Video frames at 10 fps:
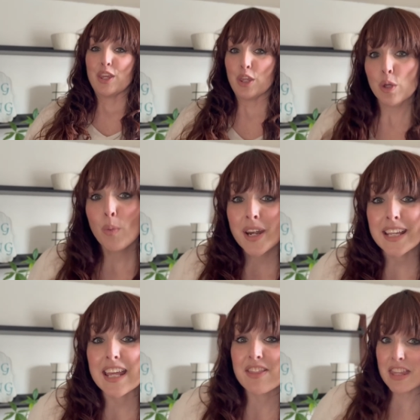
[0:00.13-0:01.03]
You want to
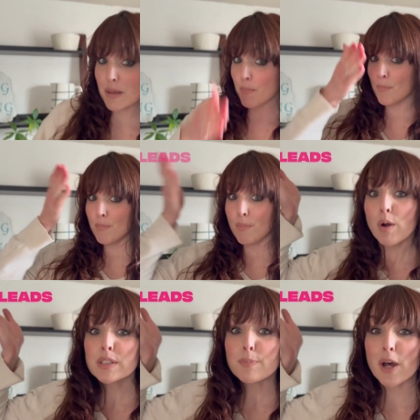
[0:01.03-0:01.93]
get the
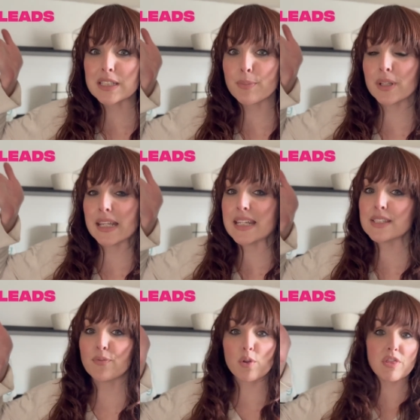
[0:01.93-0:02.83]
most possible leads
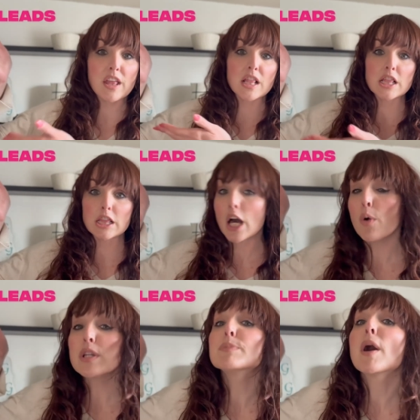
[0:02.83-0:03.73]
for the
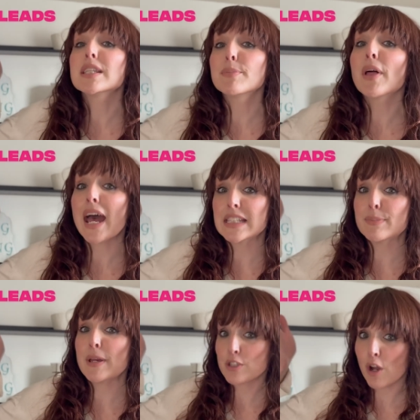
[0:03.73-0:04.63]
lowest possible ad
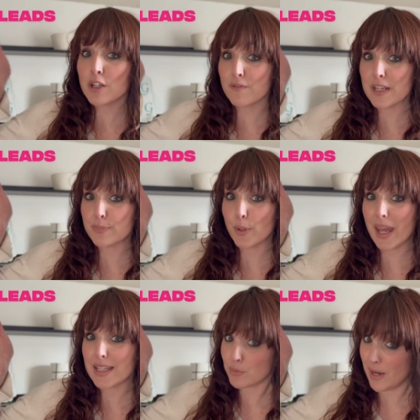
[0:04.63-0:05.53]
spend on your Facebook
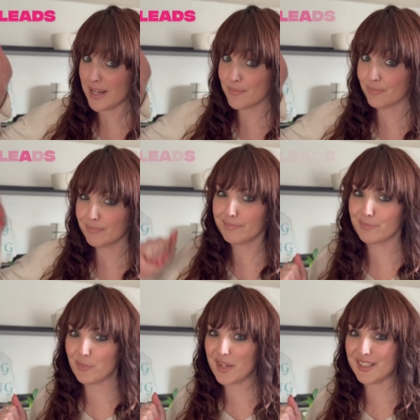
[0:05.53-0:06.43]
ads, right?
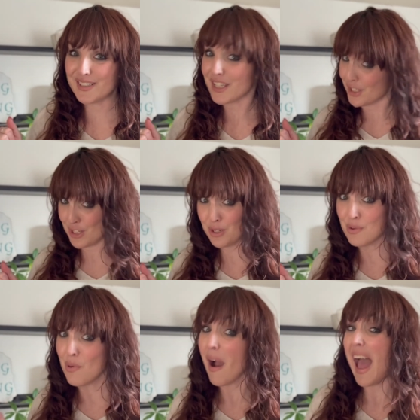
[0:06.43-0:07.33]
Well,
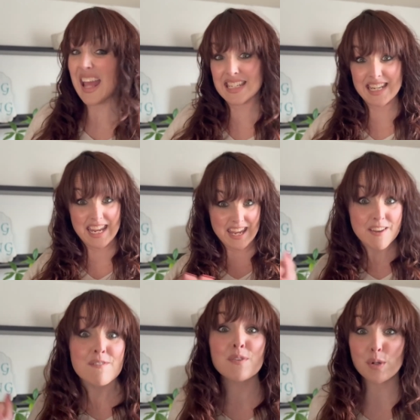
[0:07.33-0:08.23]
you and
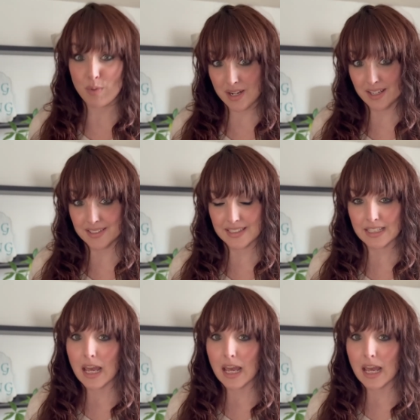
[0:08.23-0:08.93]
everyone else.